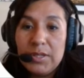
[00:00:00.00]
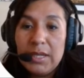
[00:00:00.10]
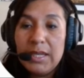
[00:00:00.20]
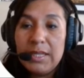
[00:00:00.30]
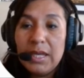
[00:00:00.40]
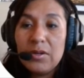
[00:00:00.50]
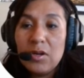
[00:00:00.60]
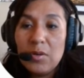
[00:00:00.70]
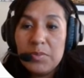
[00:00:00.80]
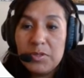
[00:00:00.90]
Another
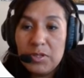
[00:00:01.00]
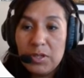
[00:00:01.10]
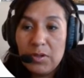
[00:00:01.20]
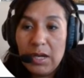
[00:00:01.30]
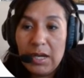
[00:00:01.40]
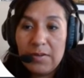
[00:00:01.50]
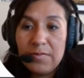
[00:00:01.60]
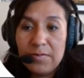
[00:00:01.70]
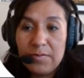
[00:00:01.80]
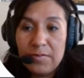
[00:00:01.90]
option you have
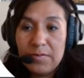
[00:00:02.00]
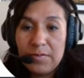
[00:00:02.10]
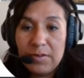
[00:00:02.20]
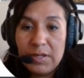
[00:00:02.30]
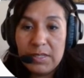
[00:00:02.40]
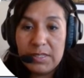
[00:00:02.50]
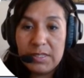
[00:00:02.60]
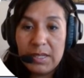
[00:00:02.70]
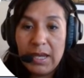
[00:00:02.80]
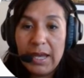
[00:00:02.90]

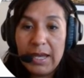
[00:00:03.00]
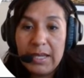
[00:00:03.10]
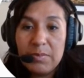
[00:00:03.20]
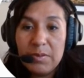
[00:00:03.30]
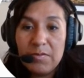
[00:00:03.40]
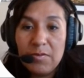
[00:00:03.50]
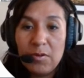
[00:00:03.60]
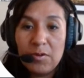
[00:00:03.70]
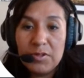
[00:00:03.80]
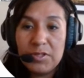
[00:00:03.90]
is hide
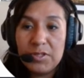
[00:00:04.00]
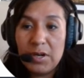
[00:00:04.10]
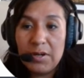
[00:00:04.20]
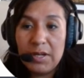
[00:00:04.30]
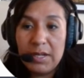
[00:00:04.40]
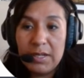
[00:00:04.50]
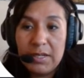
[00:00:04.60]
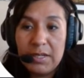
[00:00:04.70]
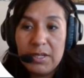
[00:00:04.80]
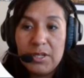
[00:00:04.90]
before starting.
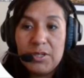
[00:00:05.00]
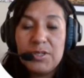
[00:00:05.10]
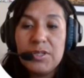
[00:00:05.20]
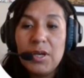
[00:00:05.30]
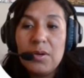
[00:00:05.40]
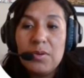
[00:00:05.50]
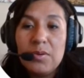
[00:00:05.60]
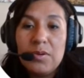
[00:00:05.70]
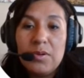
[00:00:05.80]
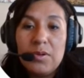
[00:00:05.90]
So
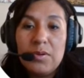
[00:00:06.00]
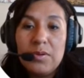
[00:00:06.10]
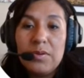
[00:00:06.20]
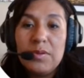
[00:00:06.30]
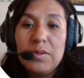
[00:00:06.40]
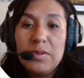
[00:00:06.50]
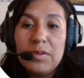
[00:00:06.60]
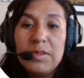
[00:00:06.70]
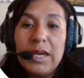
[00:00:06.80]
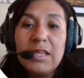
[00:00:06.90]

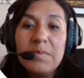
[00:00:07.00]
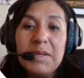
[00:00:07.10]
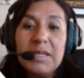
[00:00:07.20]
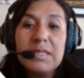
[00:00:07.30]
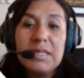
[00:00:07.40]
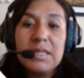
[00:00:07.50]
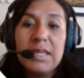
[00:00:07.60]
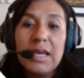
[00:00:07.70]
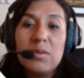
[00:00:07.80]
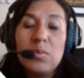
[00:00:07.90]
that means
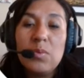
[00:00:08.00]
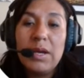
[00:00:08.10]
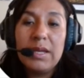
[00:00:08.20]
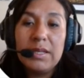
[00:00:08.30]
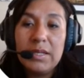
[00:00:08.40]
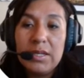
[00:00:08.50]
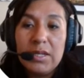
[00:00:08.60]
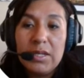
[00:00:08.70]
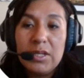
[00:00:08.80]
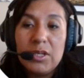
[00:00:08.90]
that when
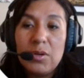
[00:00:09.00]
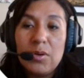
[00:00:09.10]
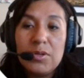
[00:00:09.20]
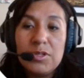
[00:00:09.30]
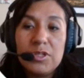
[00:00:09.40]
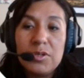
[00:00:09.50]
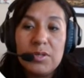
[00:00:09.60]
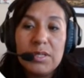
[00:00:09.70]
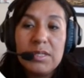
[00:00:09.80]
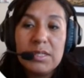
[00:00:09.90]
your
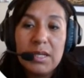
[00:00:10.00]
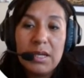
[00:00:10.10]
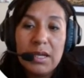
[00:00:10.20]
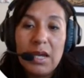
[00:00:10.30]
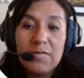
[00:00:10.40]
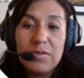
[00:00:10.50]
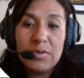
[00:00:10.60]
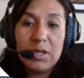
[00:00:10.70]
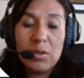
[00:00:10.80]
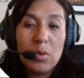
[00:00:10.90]
students have to
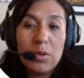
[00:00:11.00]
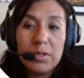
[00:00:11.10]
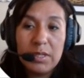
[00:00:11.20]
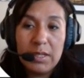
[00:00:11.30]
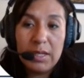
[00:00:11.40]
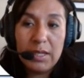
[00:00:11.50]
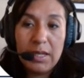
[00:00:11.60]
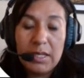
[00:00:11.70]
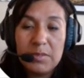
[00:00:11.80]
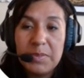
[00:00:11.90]
record
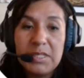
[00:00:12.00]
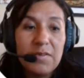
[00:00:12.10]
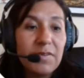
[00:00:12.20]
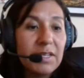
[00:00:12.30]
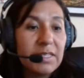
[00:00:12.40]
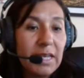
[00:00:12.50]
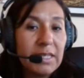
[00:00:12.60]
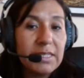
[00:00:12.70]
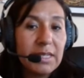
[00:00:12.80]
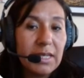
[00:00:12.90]
a specific
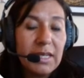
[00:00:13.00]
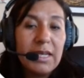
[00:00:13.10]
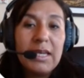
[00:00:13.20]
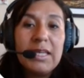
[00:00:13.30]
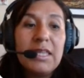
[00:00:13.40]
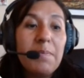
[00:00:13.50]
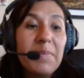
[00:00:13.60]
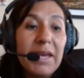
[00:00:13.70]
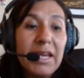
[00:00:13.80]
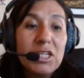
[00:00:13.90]
task, the
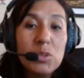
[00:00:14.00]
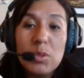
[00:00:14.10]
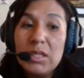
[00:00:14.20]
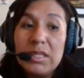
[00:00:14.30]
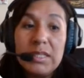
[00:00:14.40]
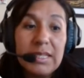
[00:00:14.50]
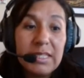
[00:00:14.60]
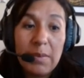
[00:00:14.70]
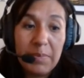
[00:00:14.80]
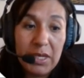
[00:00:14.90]
page will
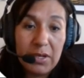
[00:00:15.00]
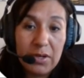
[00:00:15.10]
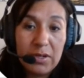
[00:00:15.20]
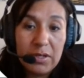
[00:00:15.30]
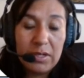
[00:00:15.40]
disappear